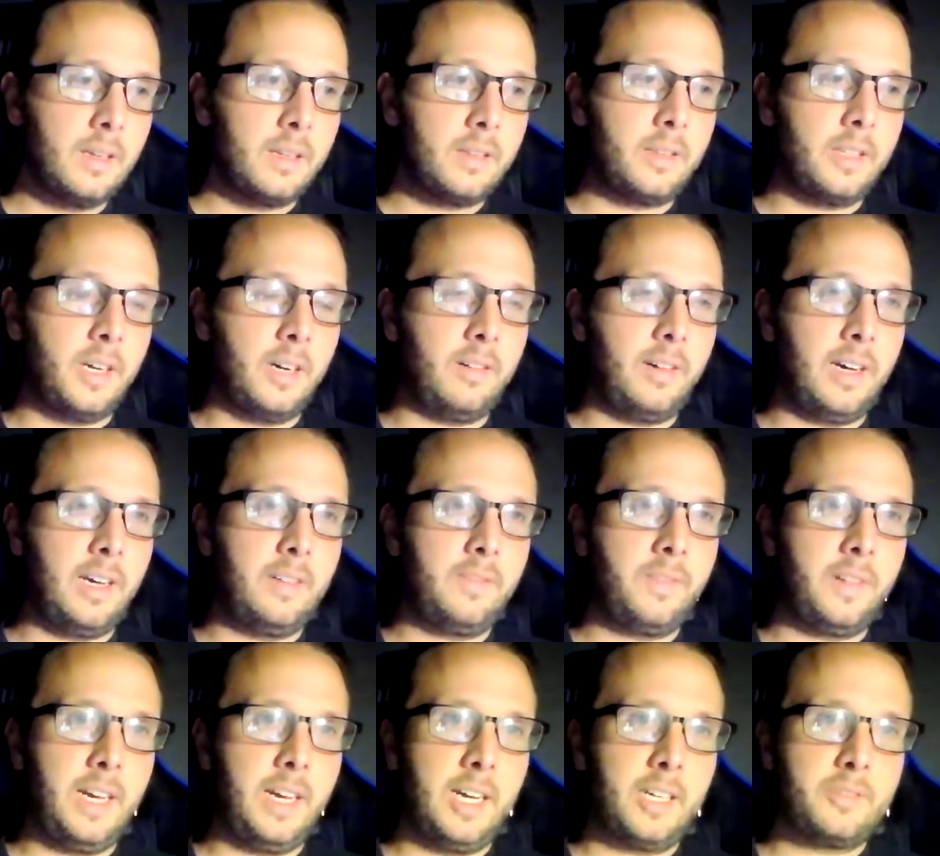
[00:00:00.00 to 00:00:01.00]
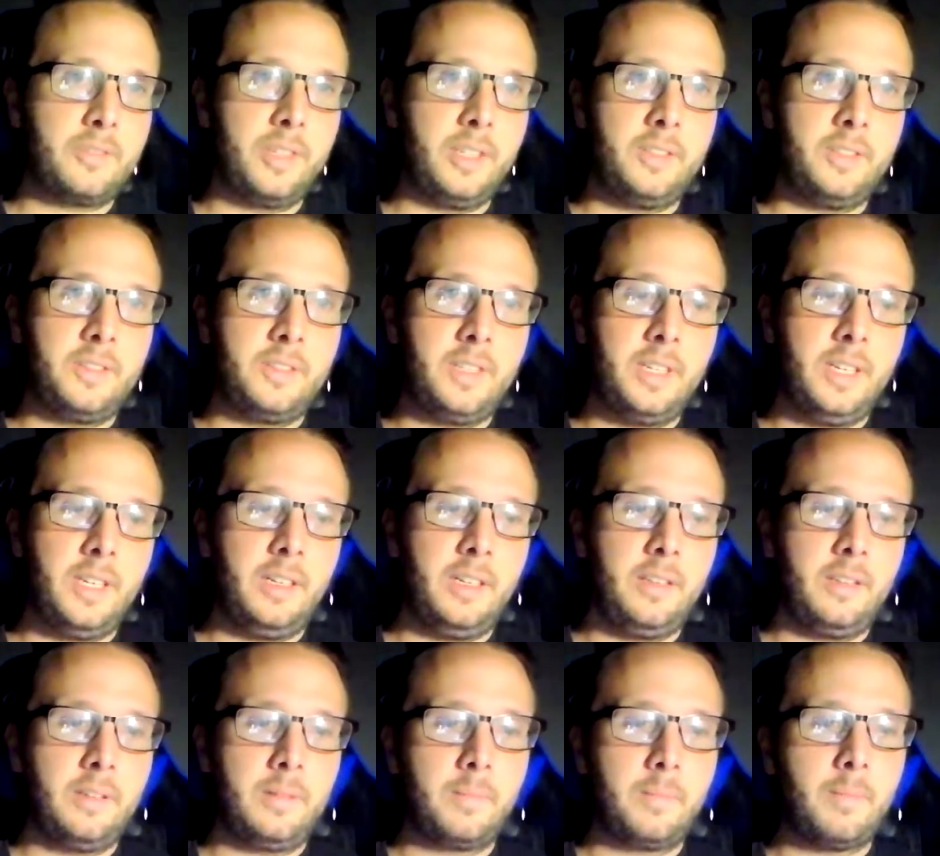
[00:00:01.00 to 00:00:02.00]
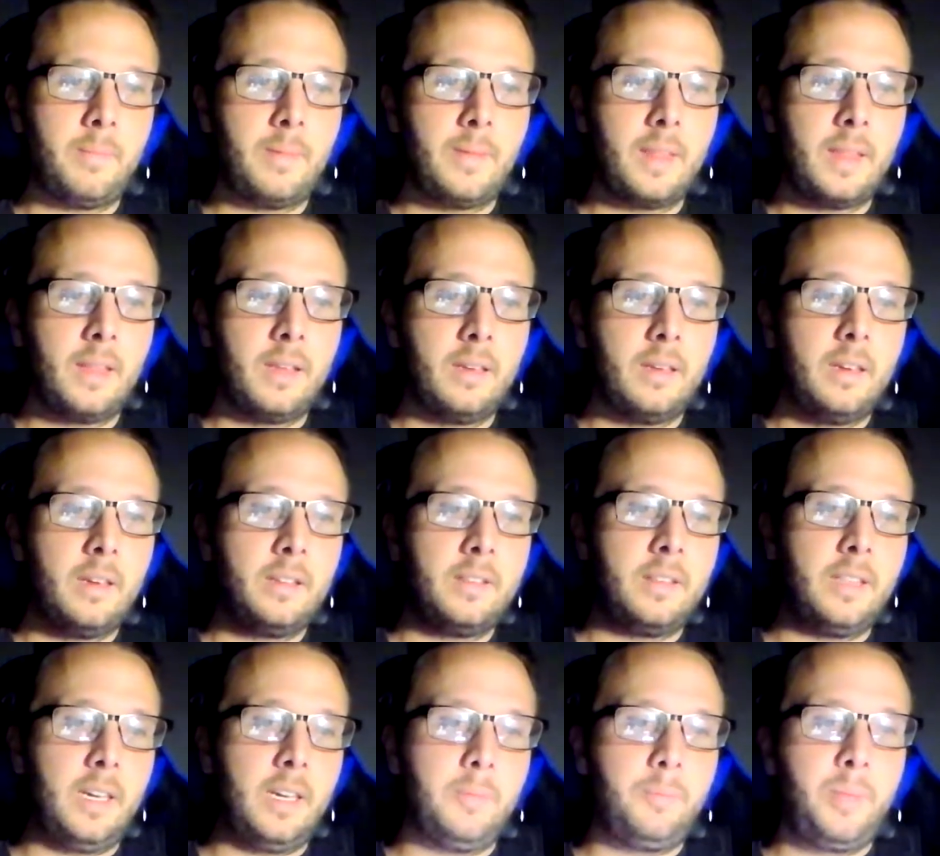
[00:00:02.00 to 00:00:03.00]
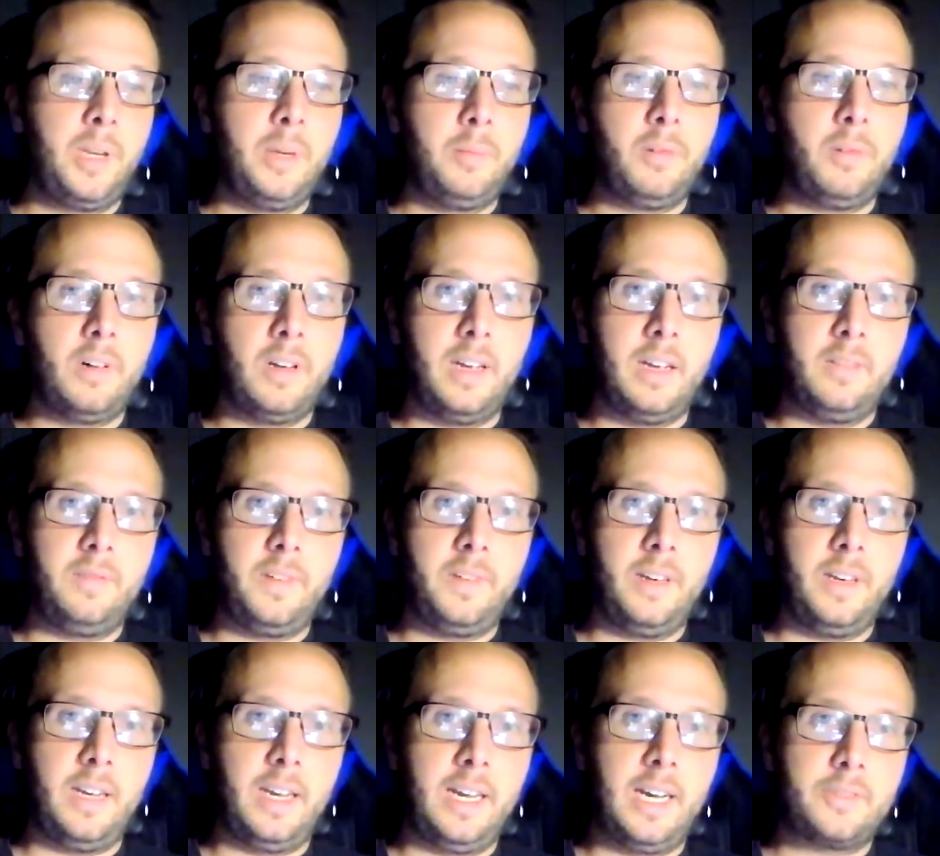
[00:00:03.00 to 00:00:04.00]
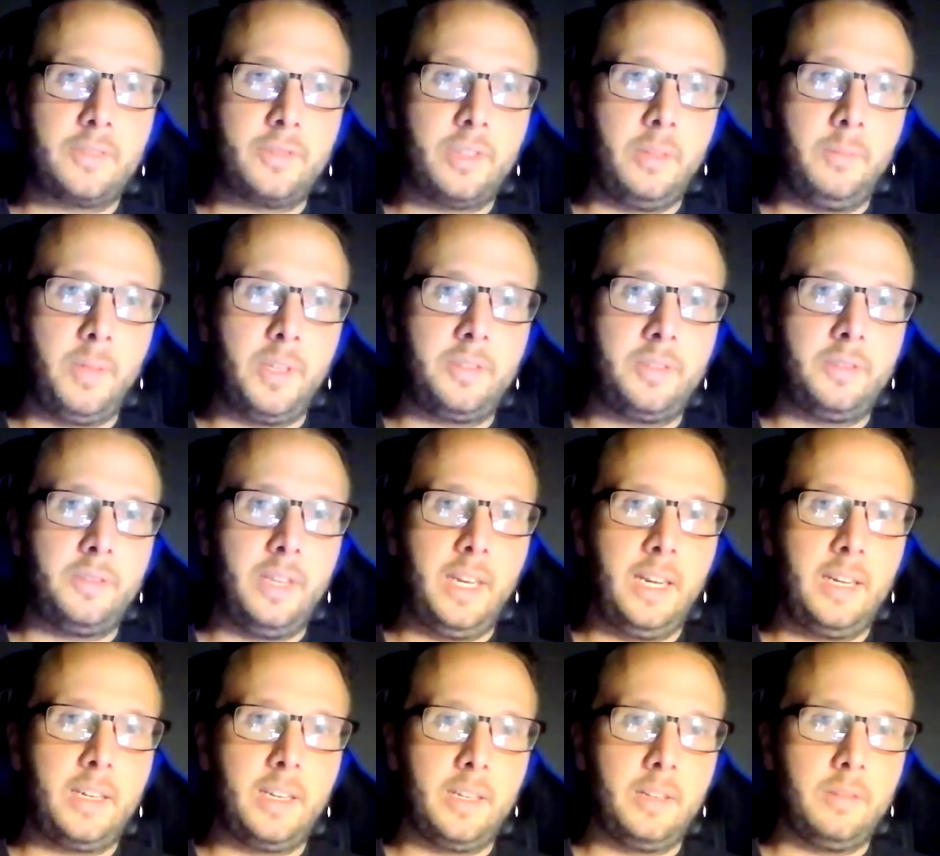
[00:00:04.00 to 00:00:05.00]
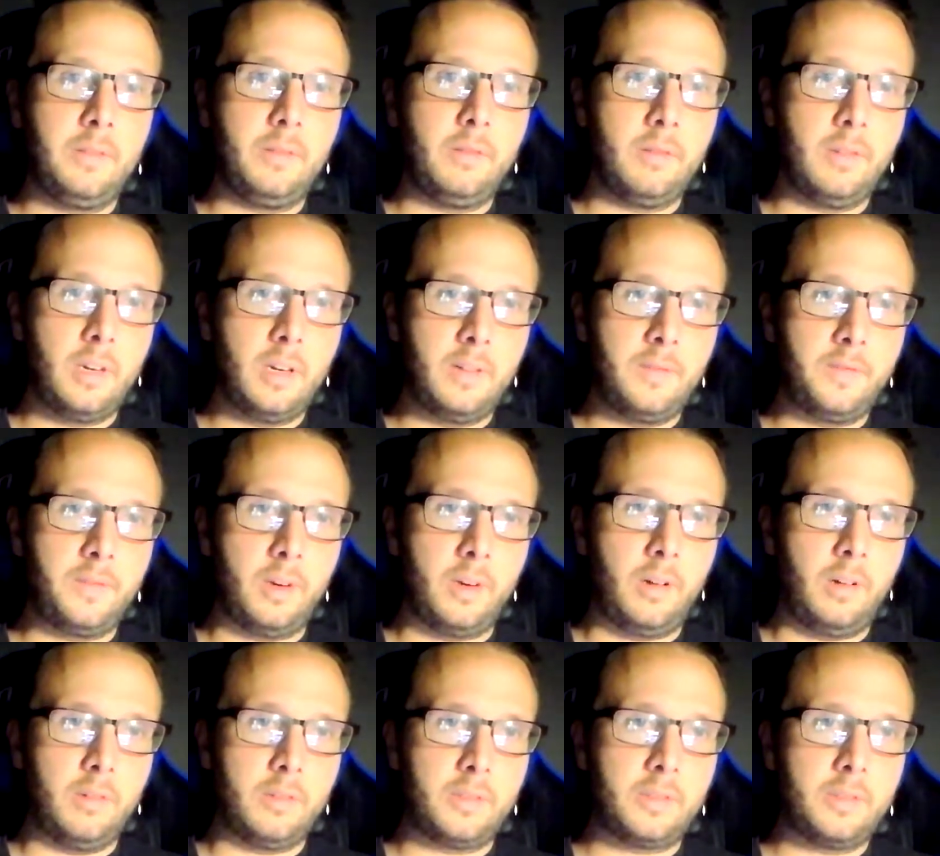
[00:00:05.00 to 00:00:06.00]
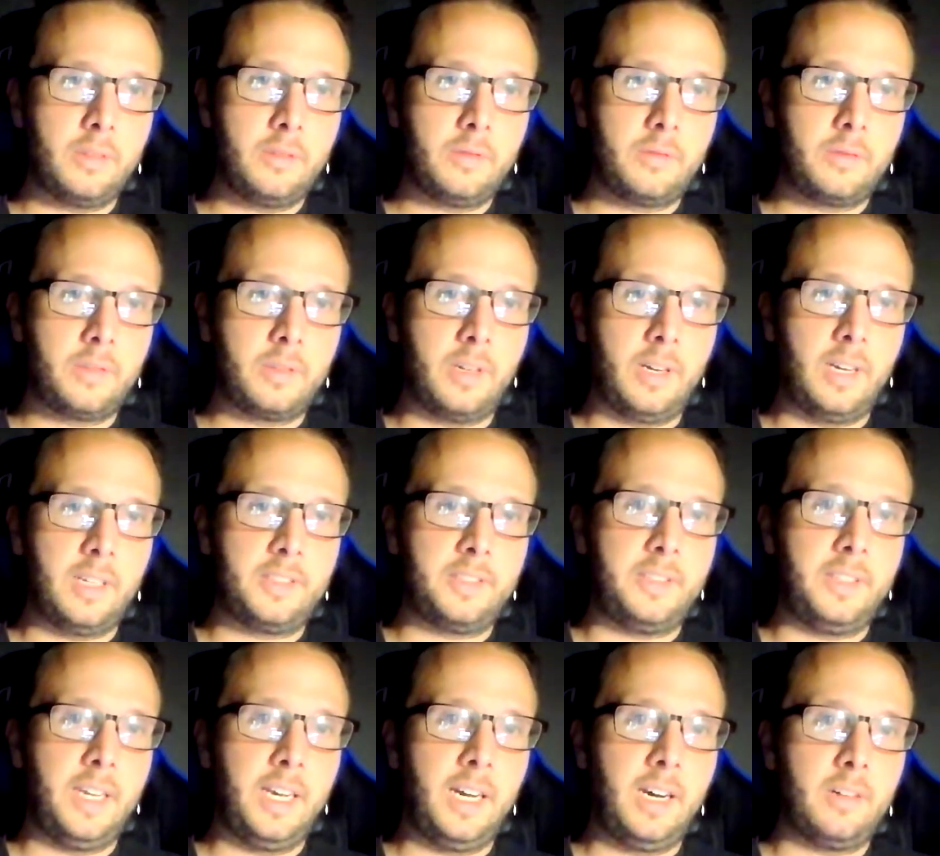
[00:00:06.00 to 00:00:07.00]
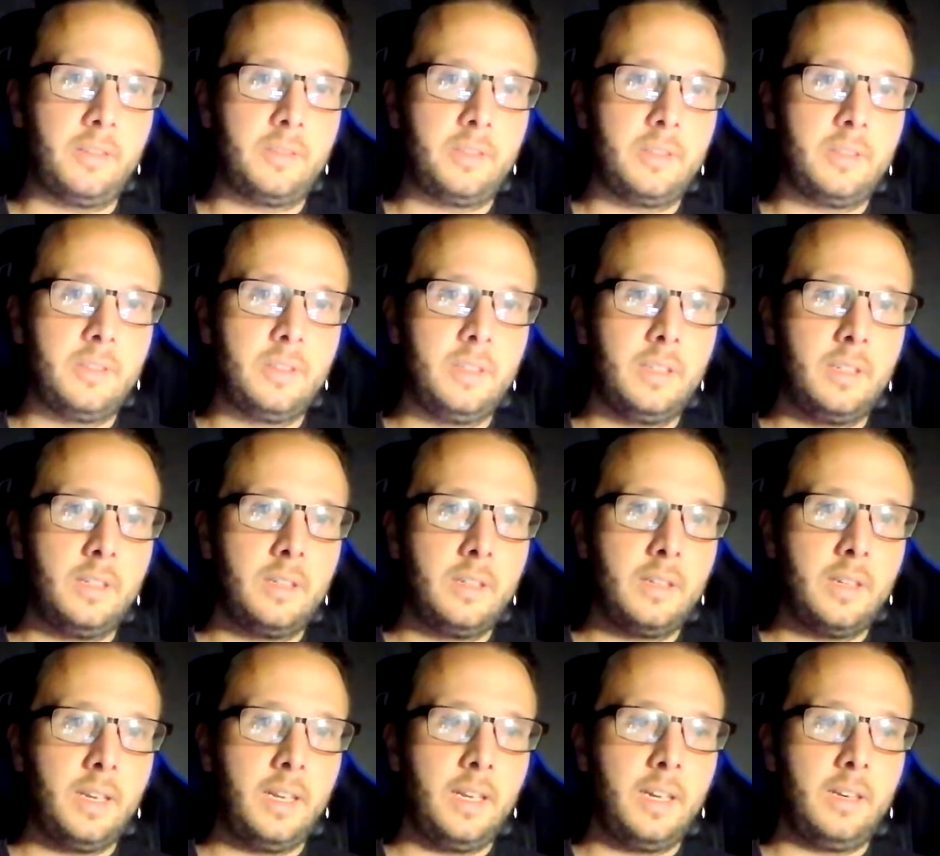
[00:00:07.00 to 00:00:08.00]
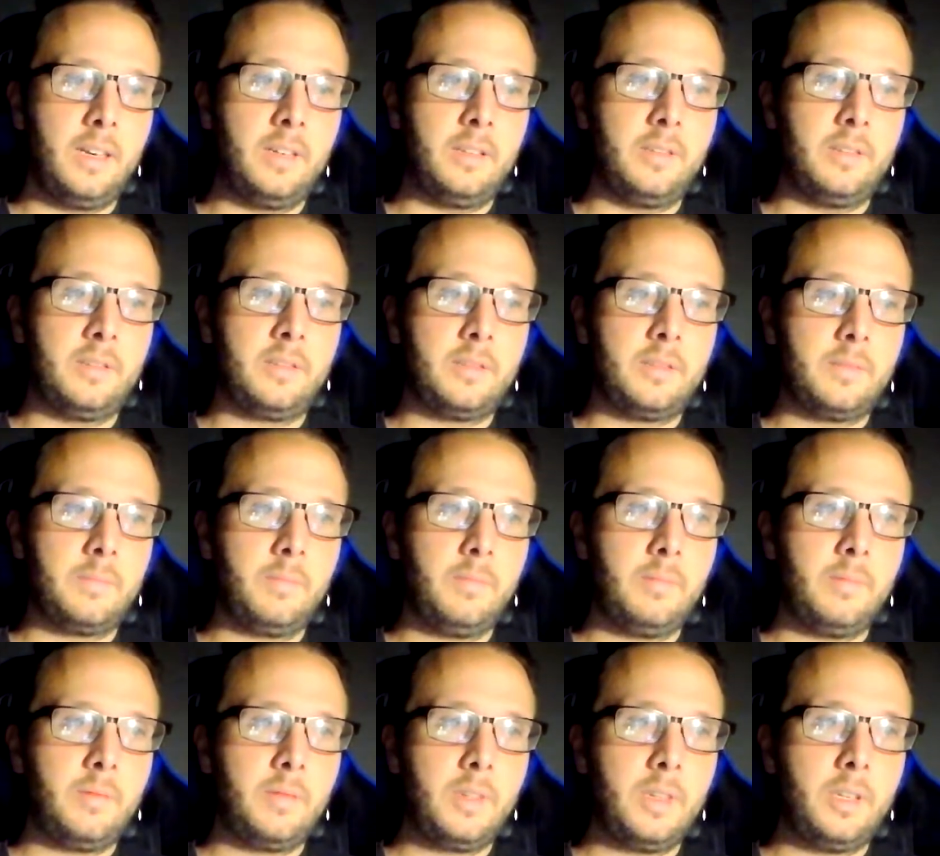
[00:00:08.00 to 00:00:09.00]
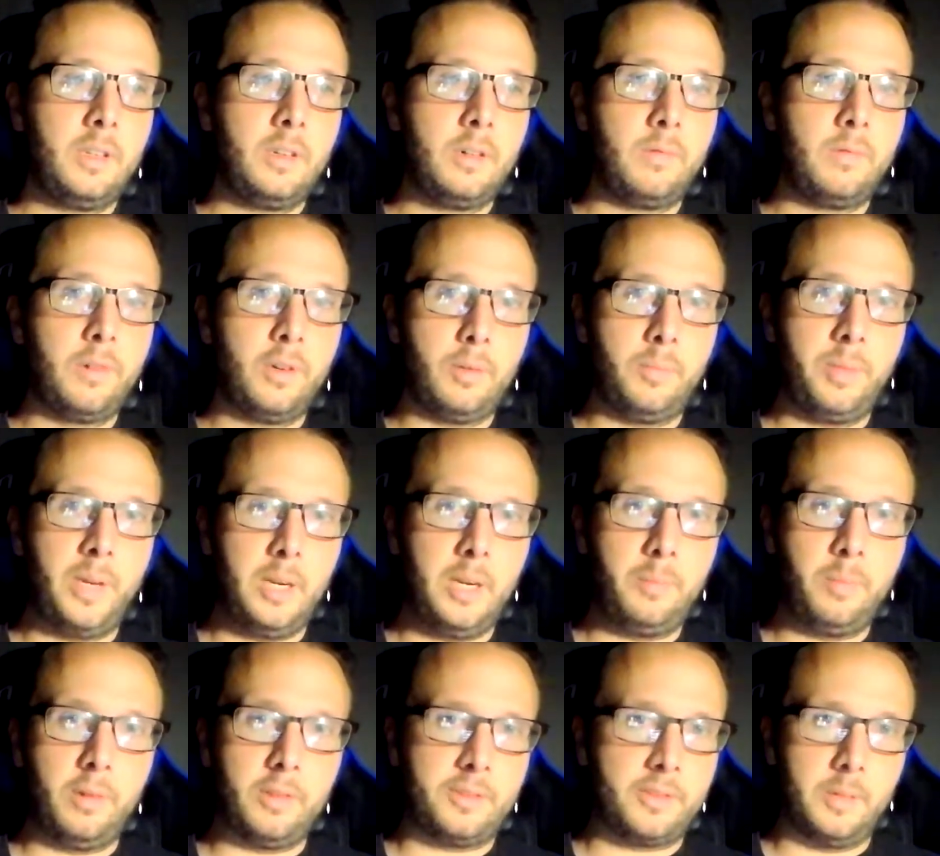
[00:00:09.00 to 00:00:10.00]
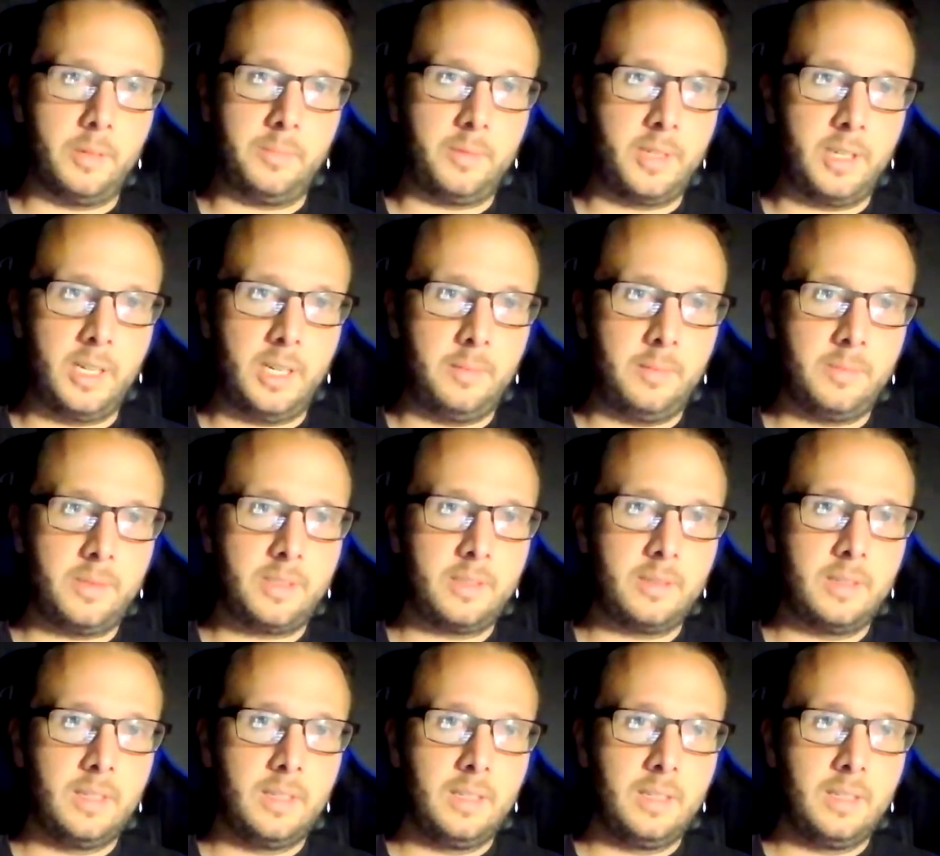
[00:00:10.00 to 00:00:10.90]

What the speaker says: Now, I've actually seen that people have actually mistaken love dolls tossed out as, real people sometimes.